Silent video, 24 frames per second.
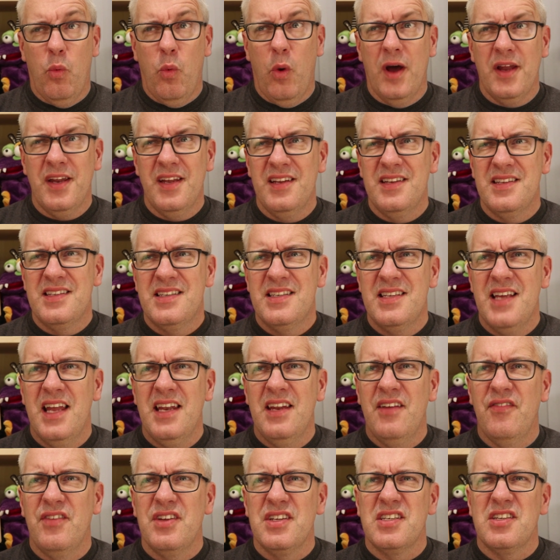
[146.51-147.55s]
what
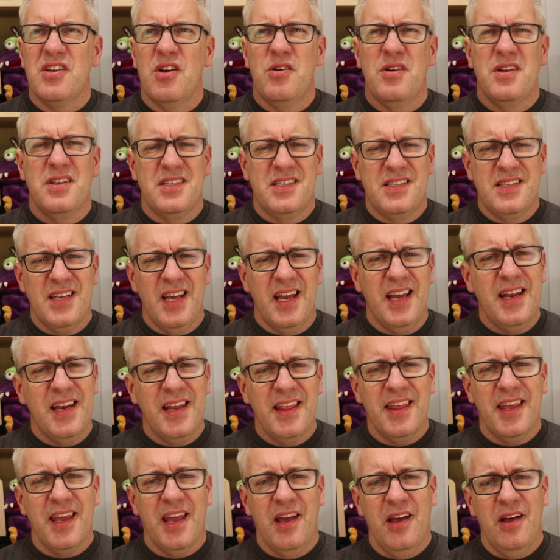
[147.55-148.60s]
incentive is there to say
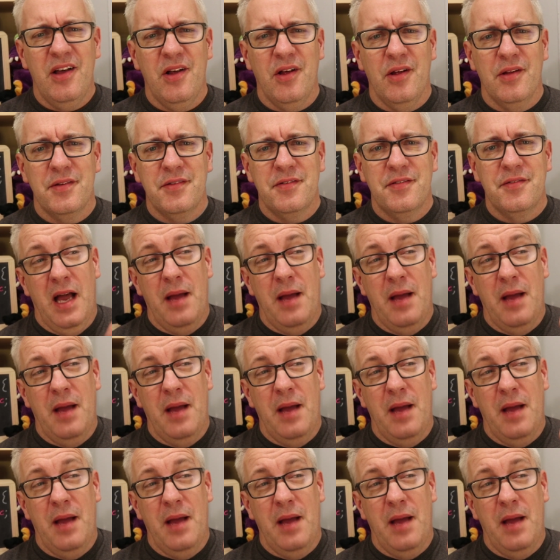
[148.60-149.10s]
anything else?